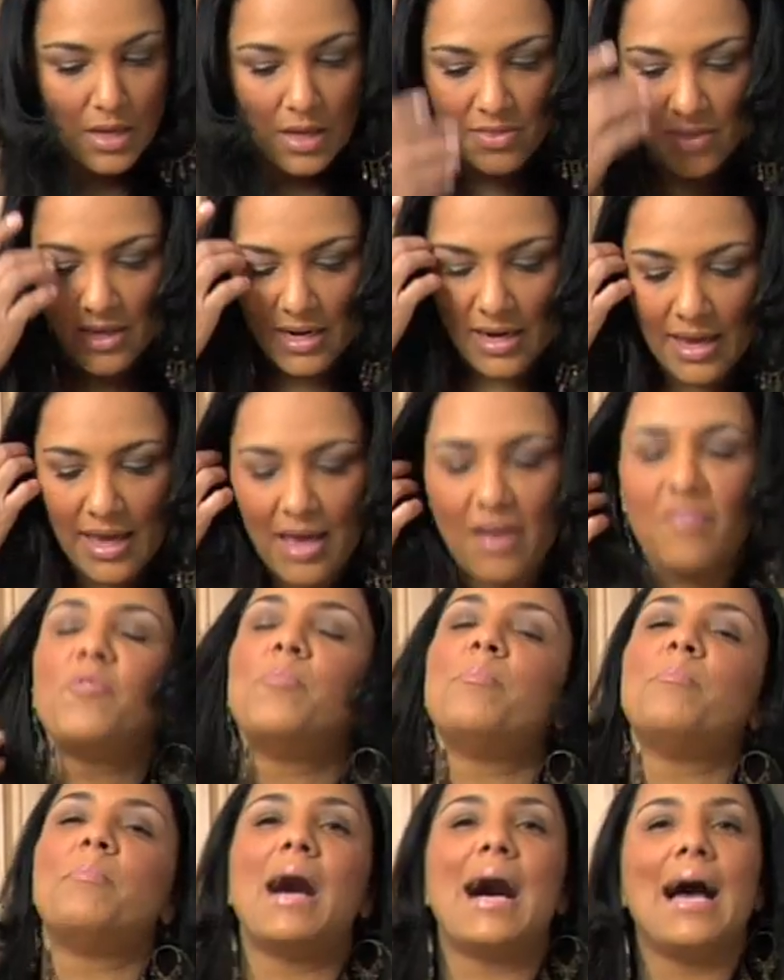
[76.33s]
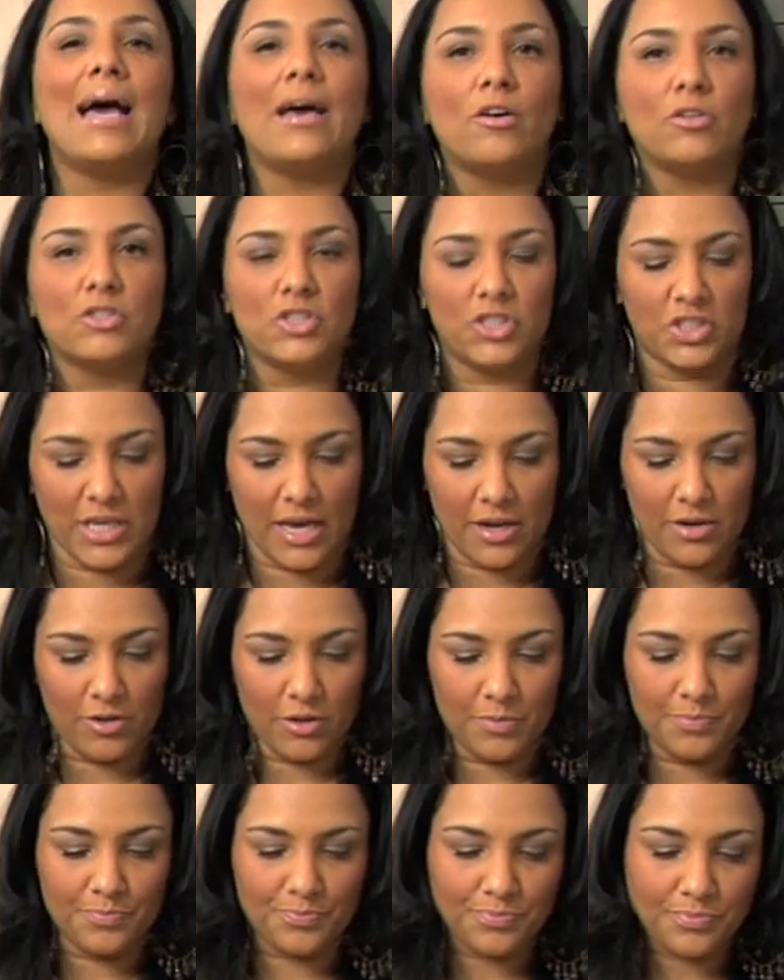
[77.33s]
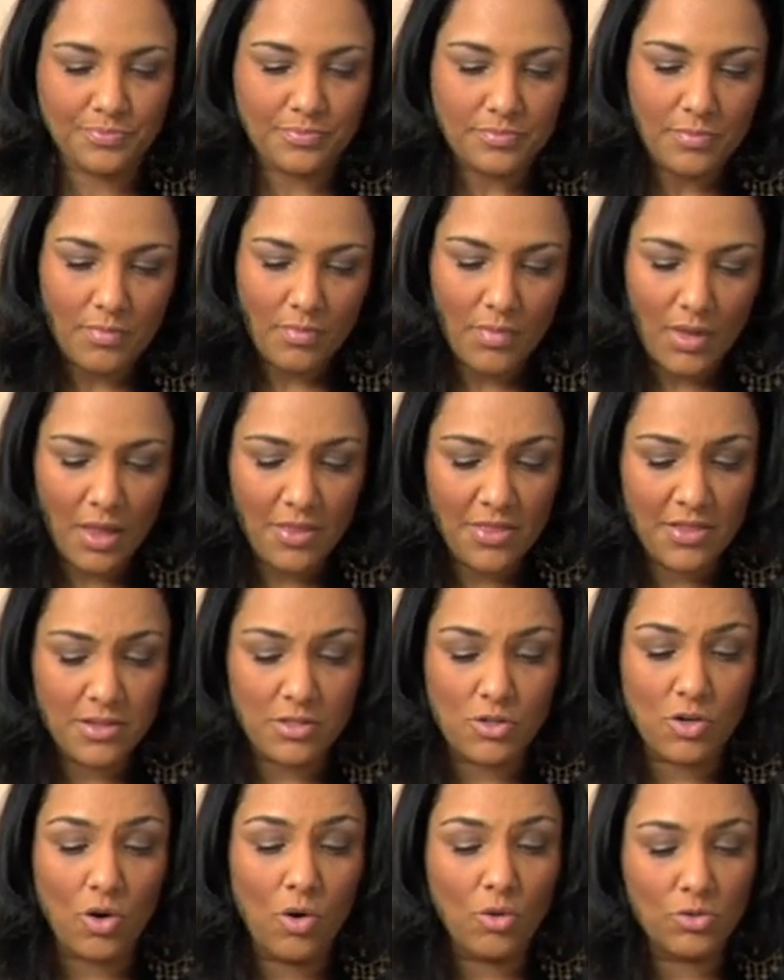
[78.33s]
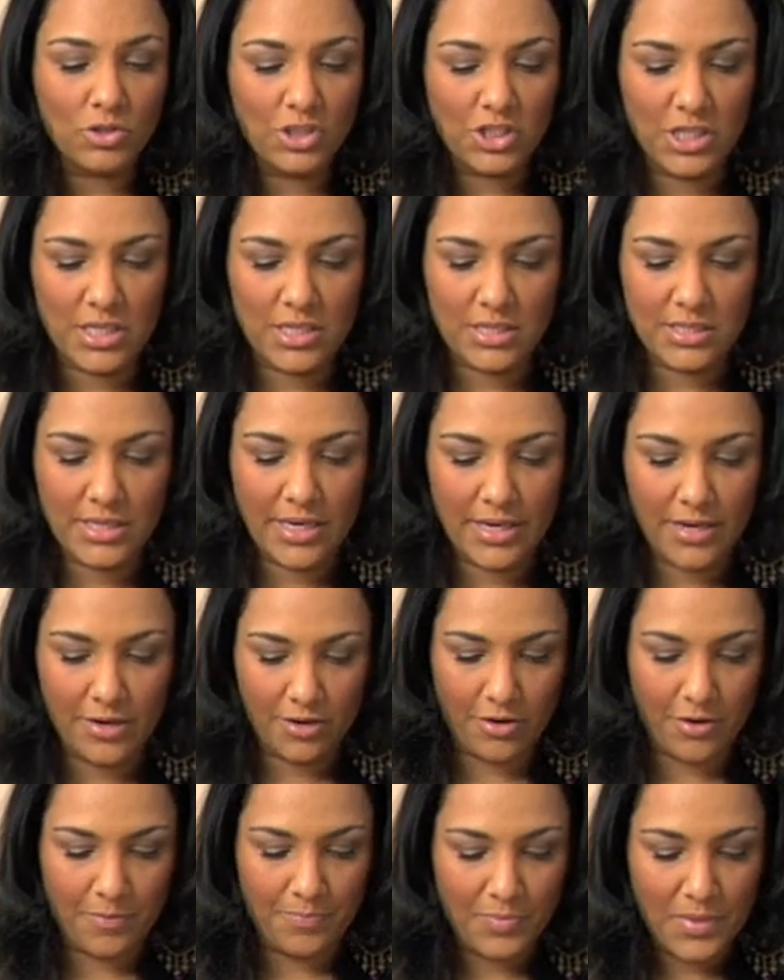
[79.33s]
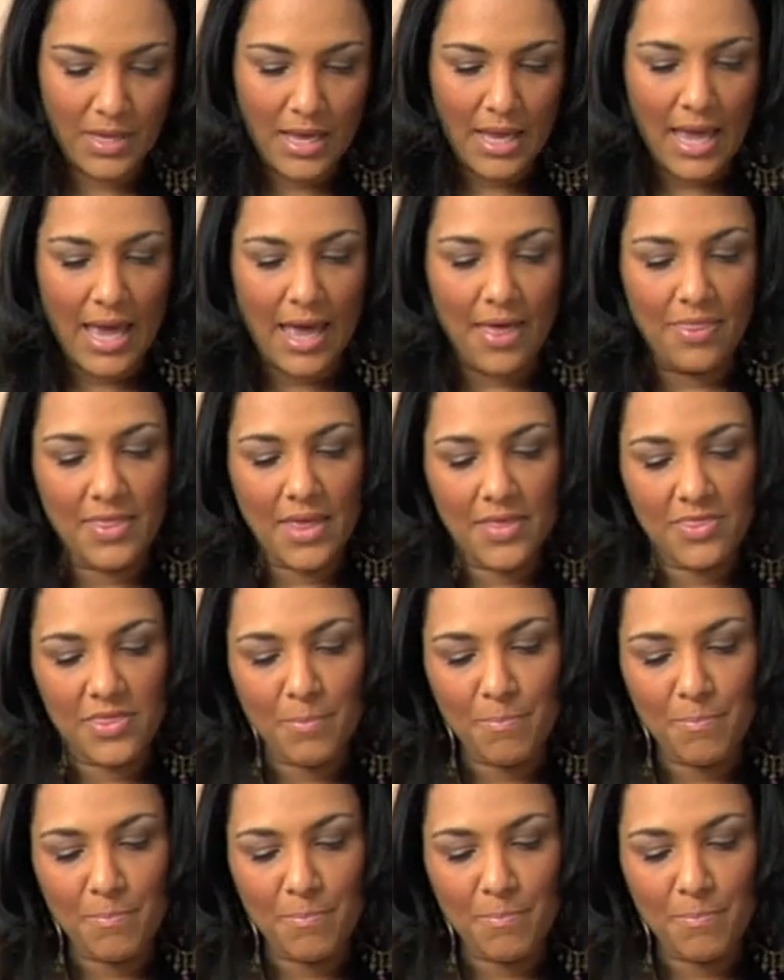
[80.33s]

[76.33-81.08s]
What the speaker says: Then I have mild cheddar, this gold cheese here. And then the